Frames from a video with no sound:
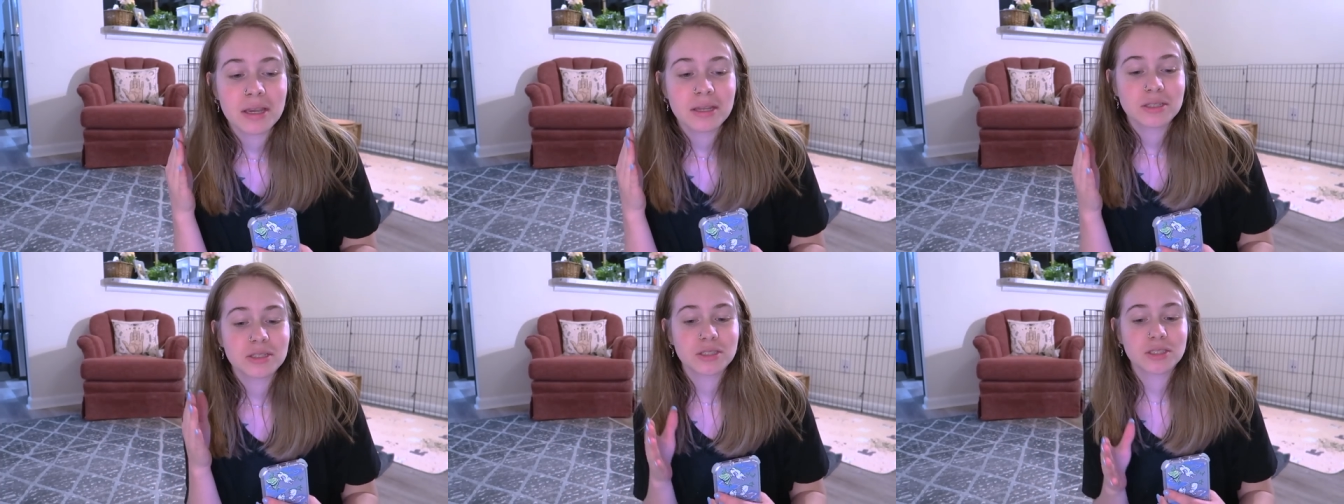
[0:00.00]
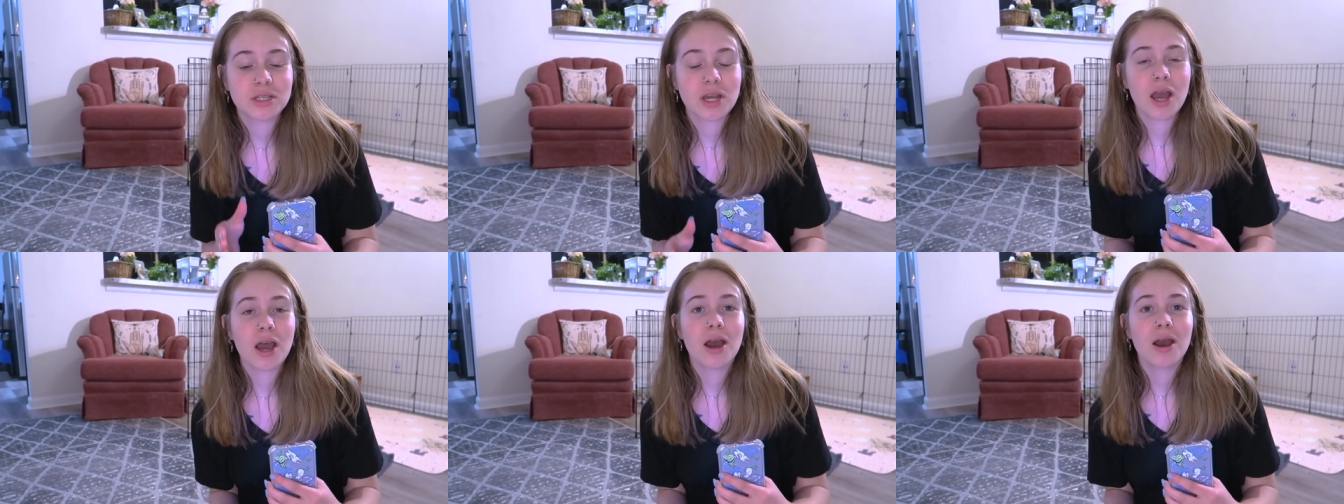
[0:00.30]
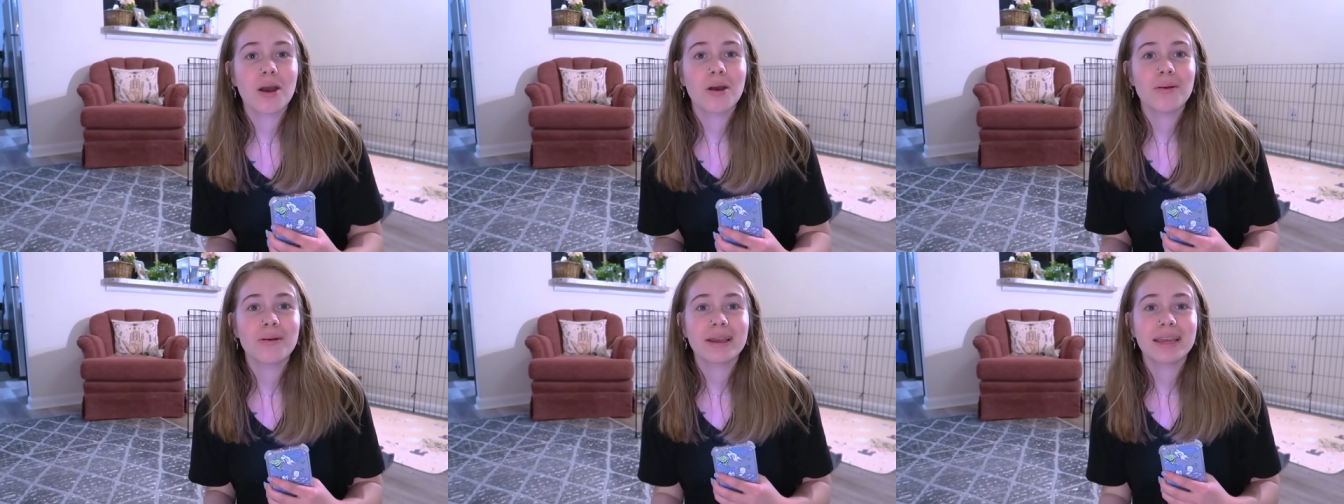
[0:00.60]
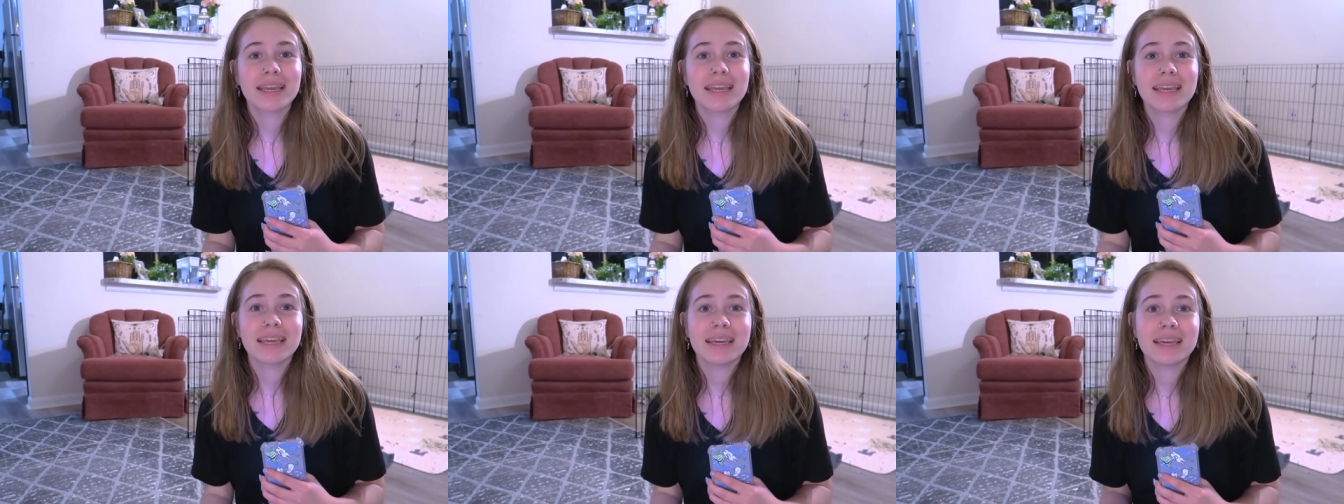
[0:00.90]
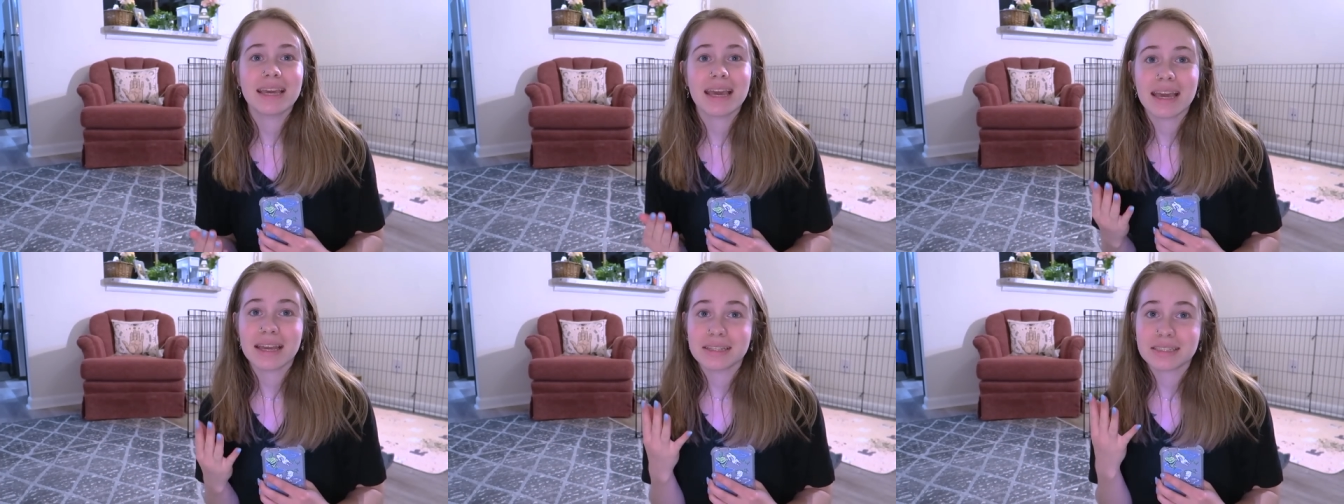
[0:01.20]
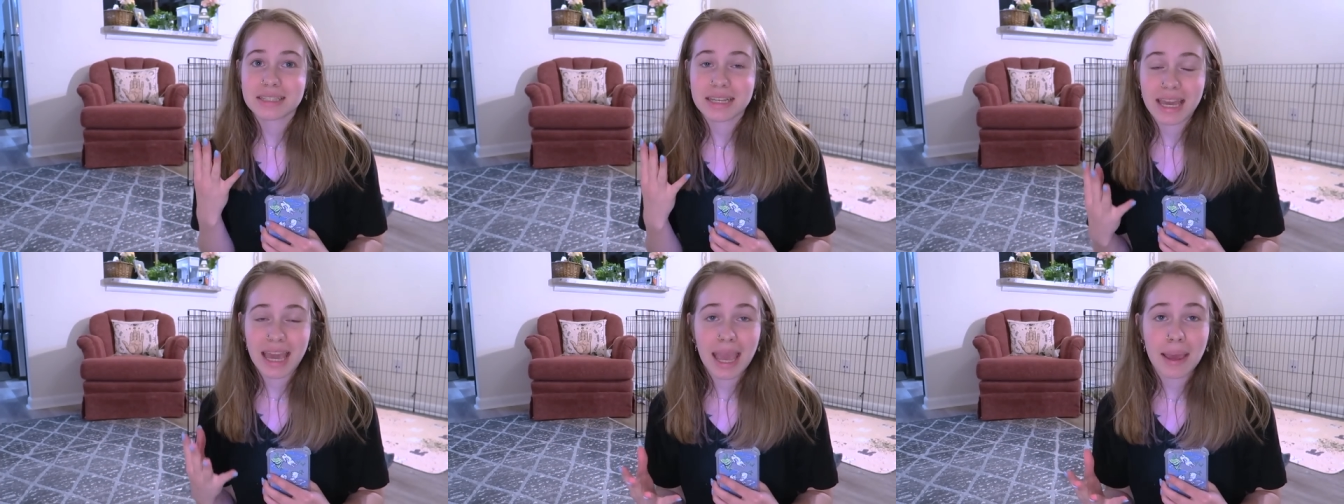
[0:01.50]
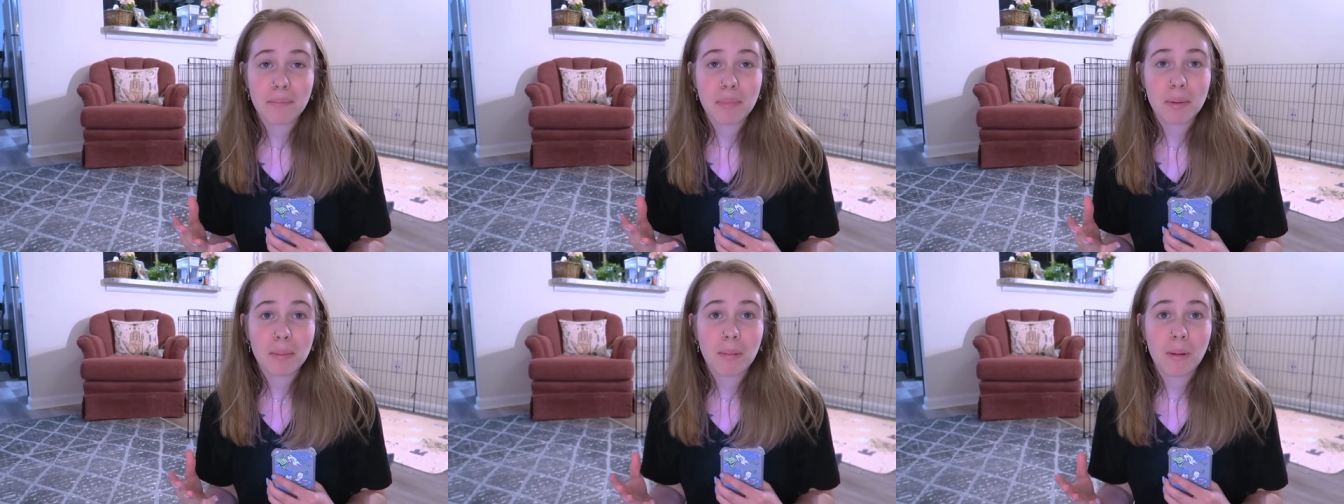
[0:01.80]
So he is
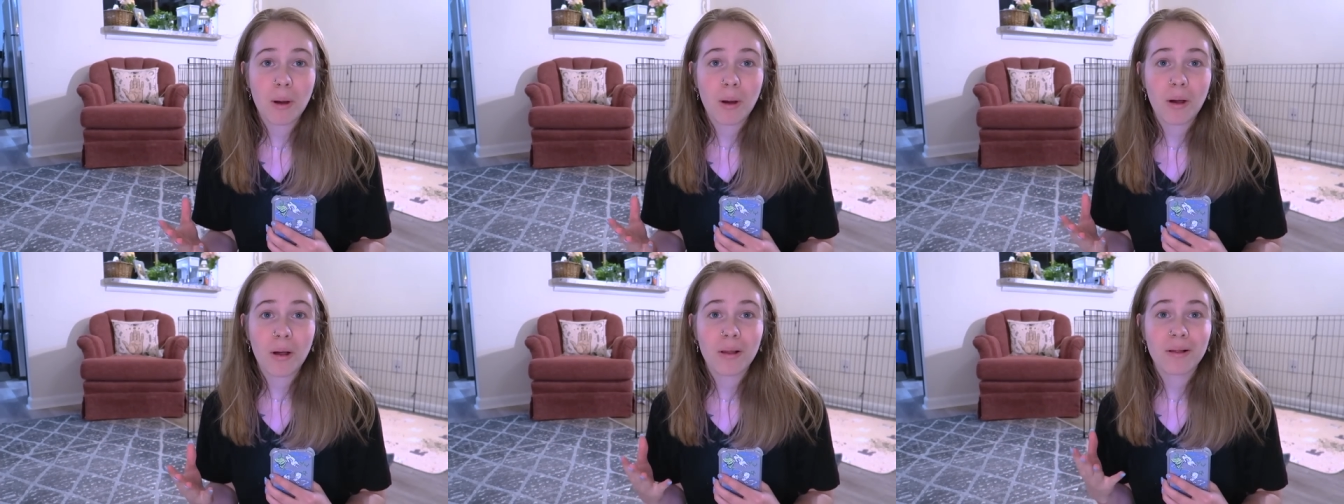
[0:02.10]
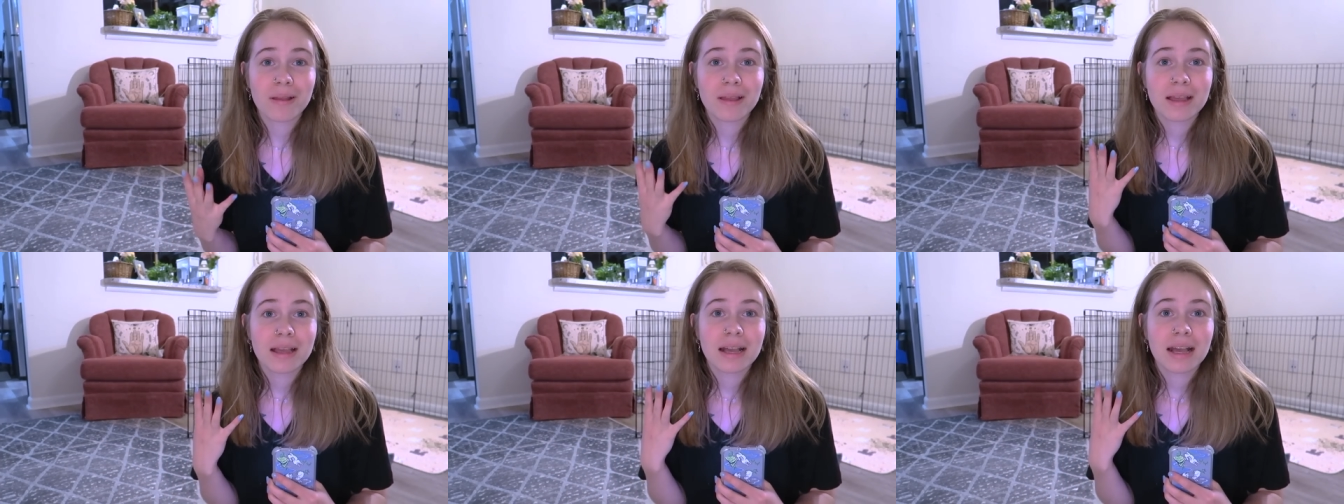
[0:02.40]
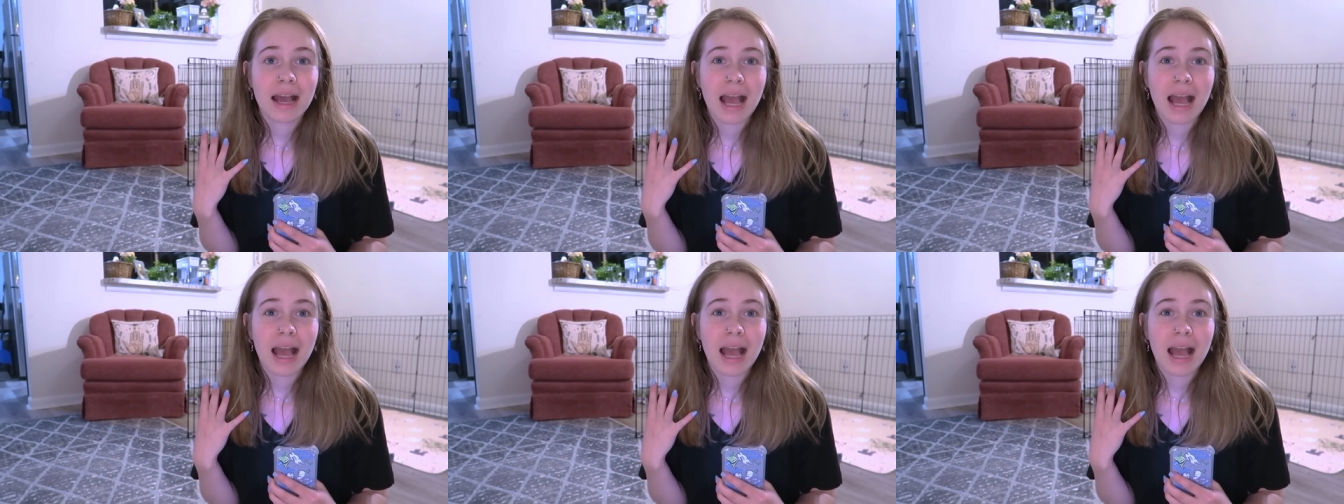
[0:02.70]
capable